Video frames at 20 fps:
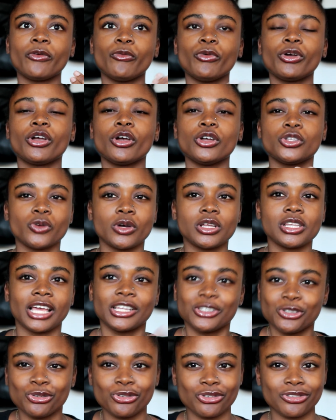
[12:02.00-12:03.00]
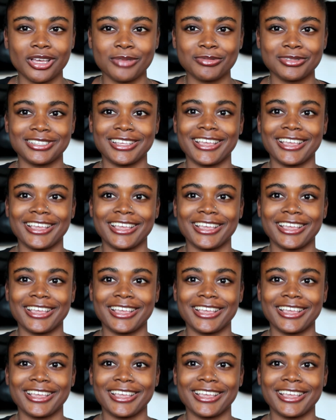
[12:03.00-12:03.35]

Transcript: would go to the toilet like 2-3 times a